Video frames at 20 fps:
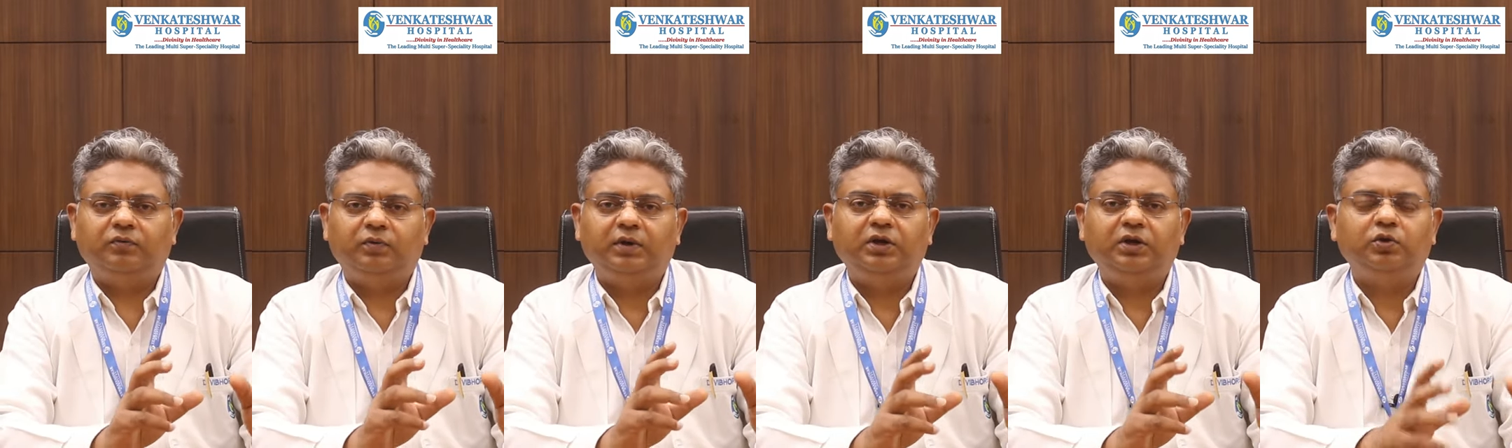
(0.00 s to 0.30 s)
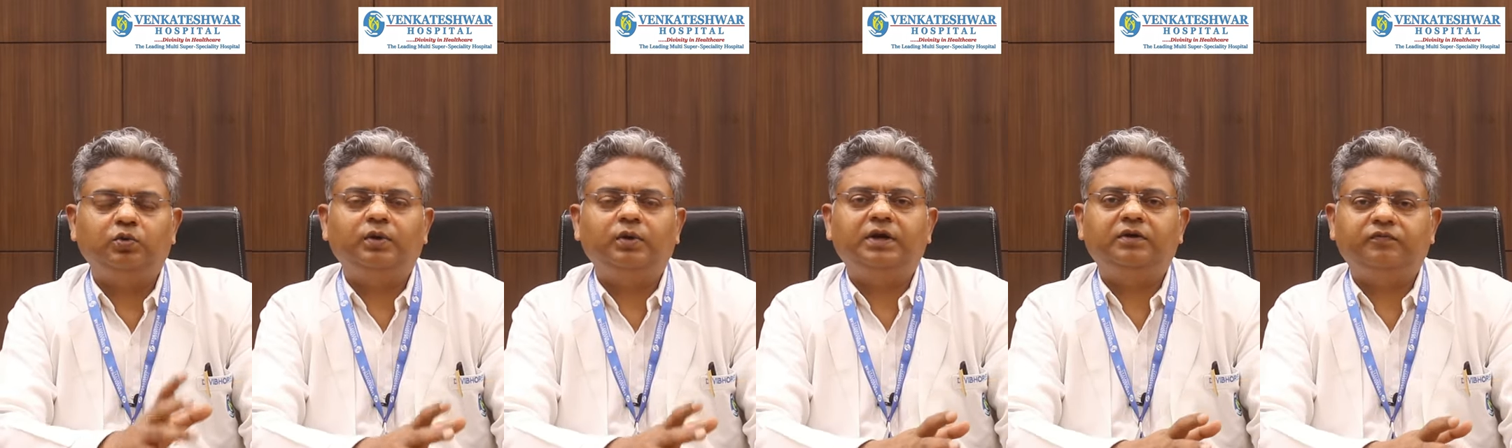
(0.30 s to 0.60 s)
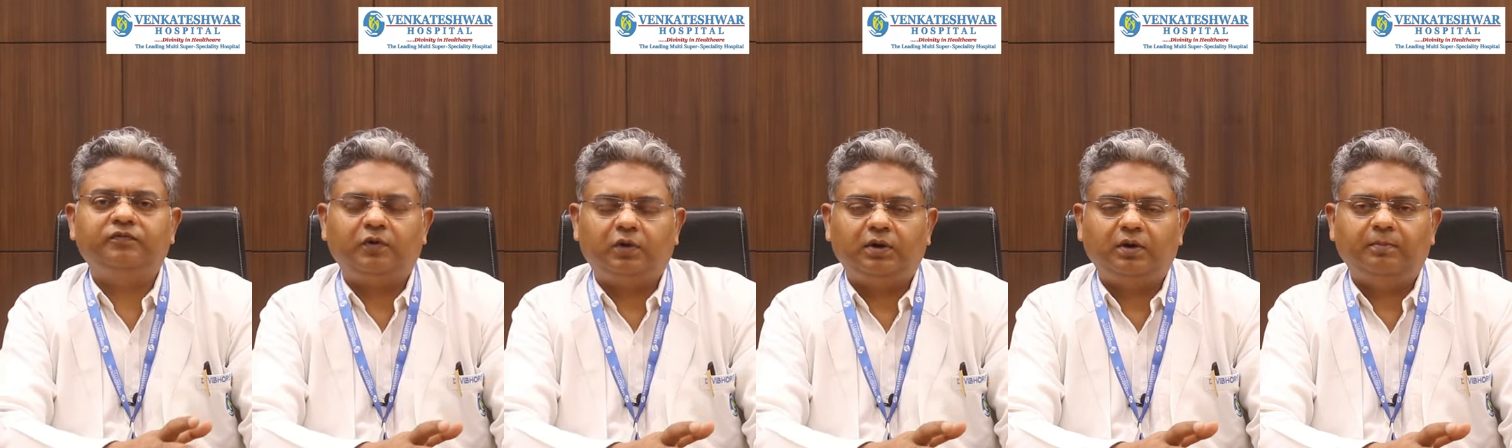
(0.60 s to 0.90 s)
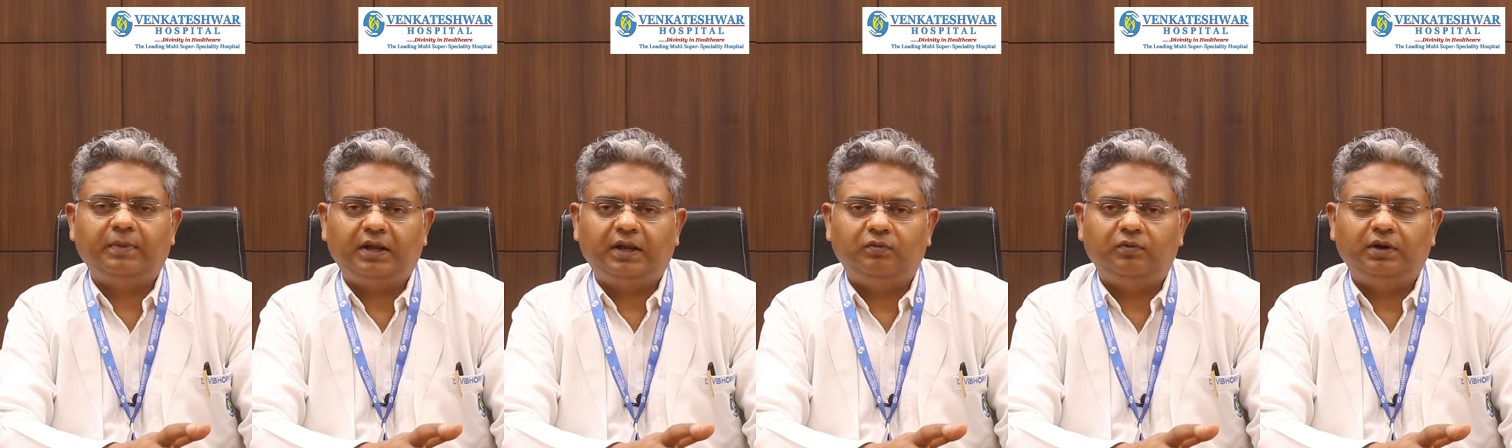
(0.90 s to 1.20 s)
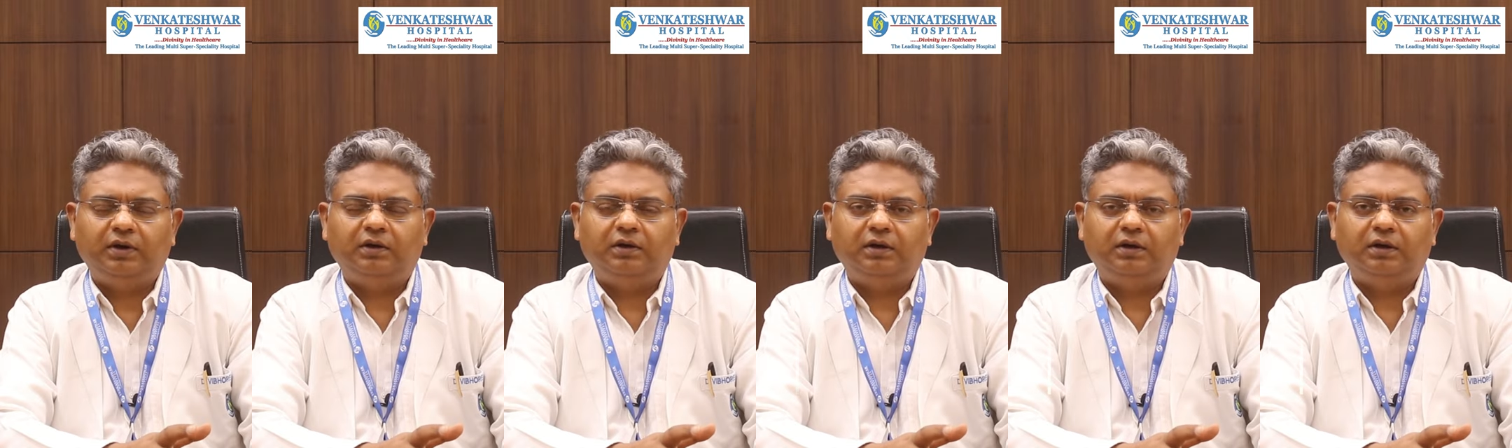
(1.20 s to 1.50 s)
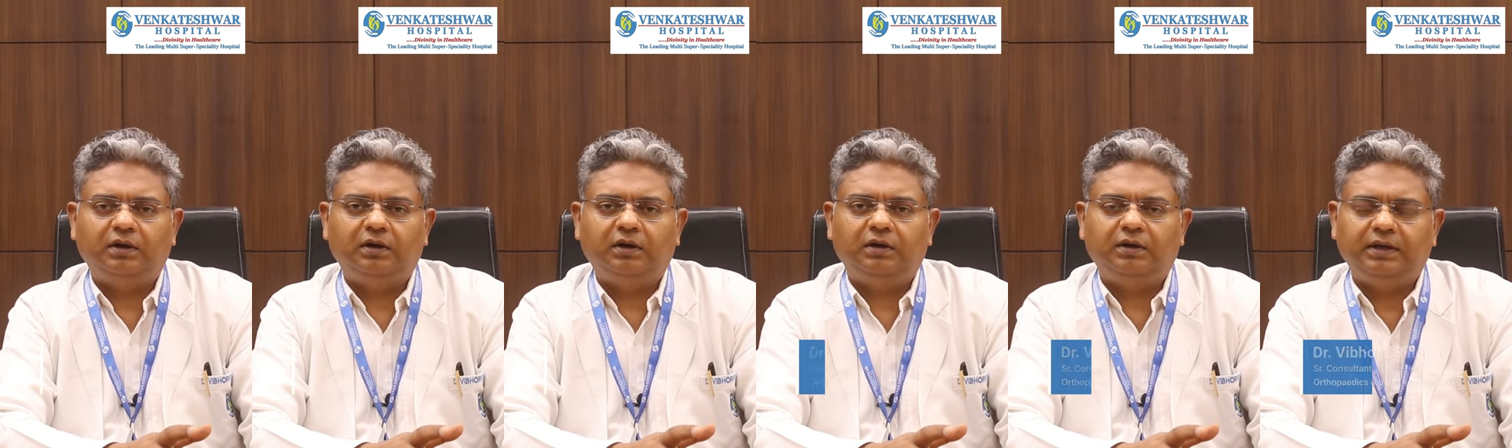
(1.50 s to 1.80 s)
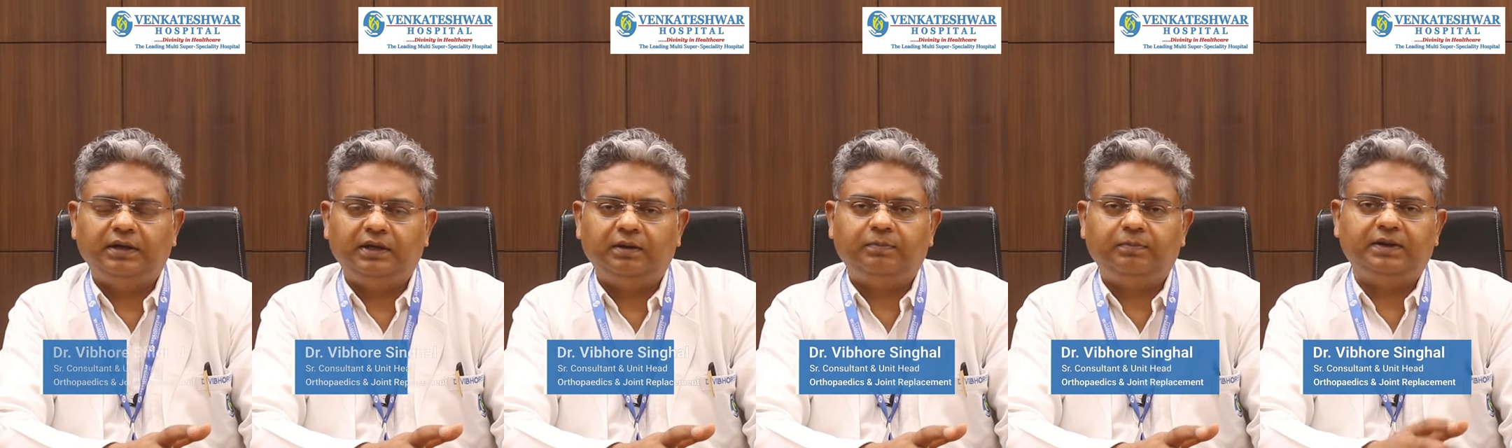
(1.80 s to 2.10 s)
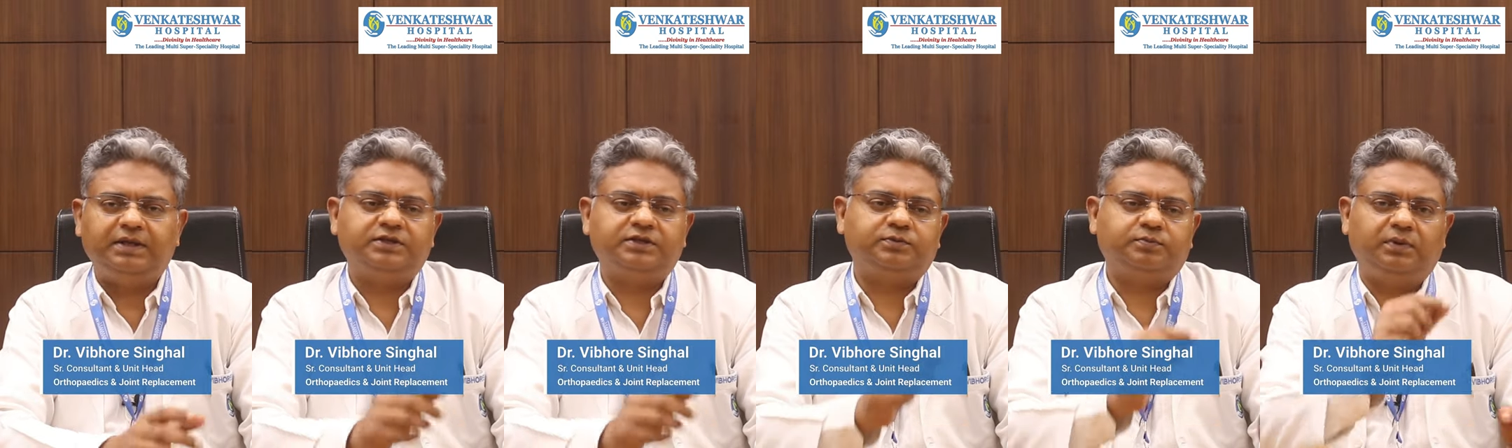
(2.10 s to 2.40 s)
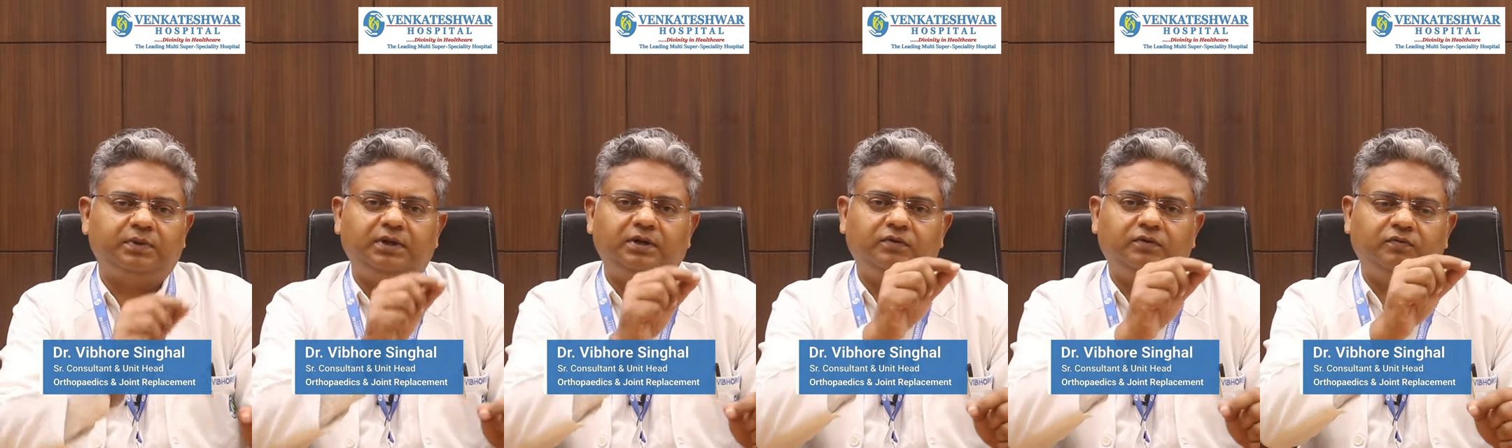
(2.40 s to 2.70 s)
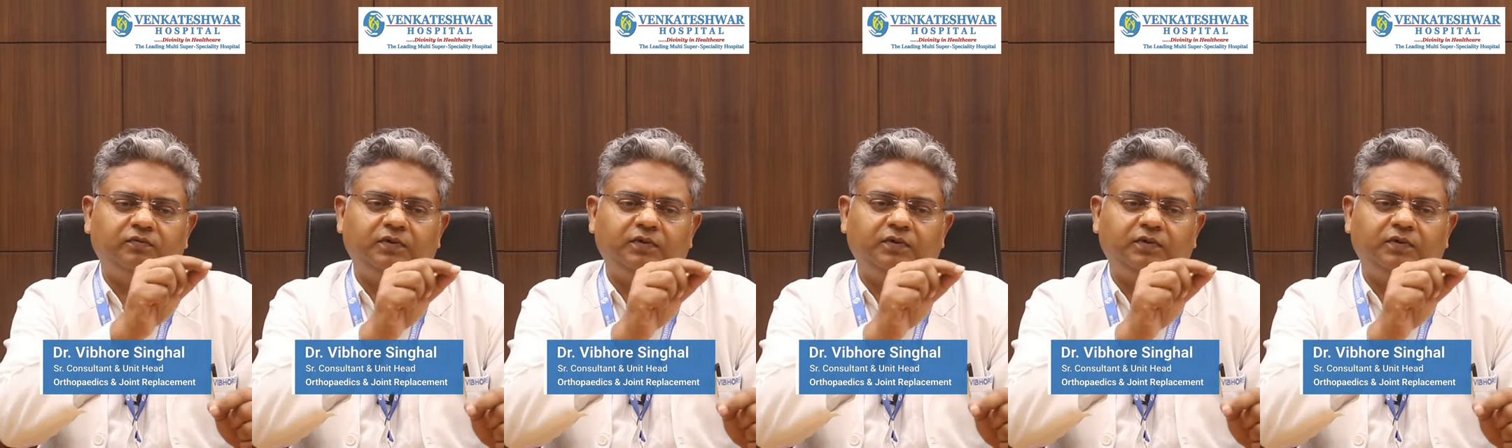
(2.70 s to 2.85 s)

we do it for a manual uh, knee replacement.